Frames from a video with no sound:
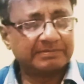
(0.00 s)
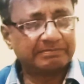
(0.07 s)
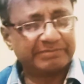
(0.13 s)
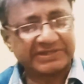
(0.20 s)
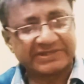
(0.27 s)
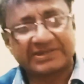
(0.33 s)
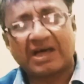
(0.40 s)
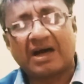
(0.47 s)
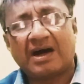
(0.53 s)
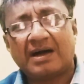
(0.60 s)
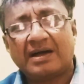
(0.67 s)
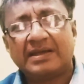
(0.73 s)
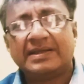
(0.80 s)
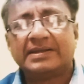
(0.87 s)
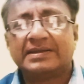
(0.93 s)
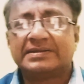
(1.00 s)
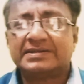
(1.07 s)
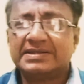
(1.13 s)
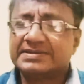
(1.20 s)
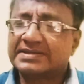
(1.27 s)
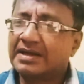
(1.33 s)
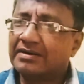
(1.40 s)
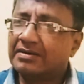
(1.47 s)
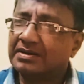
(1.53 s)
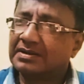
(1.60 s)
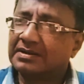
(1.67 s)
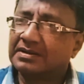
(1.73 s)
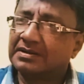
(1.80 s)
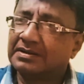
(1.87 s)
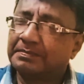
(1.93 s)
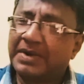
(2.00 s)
bazaar these are a uh,